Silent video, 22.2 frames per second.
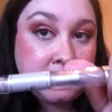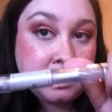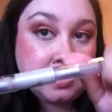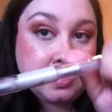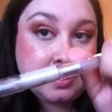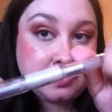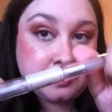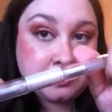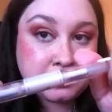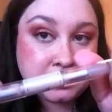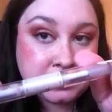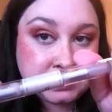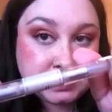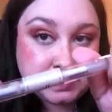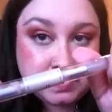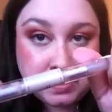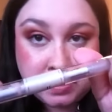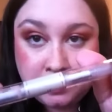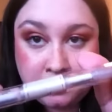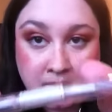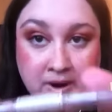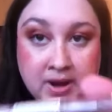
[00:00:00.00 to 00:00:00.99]
Because
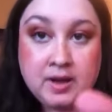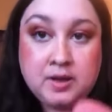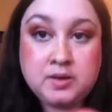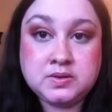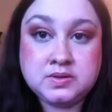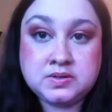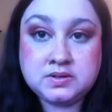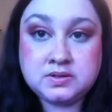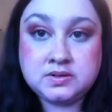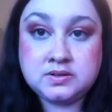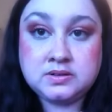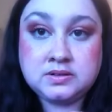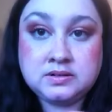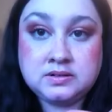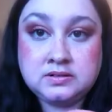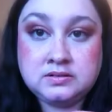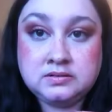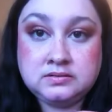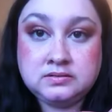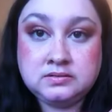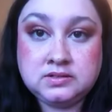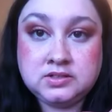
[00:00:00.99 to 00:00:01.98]
my brows are
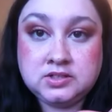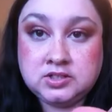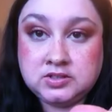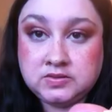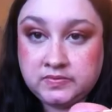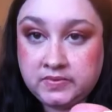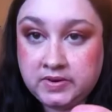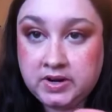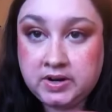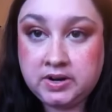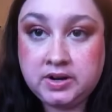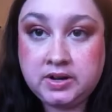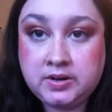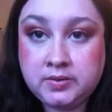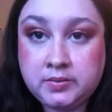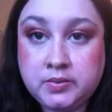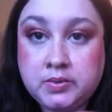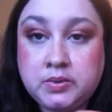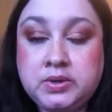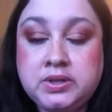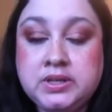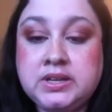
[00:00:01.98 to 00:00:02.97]
just very
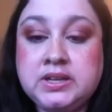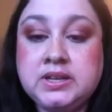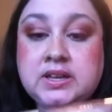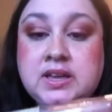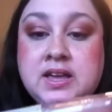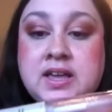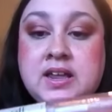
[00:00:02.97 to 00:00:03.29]
unruly,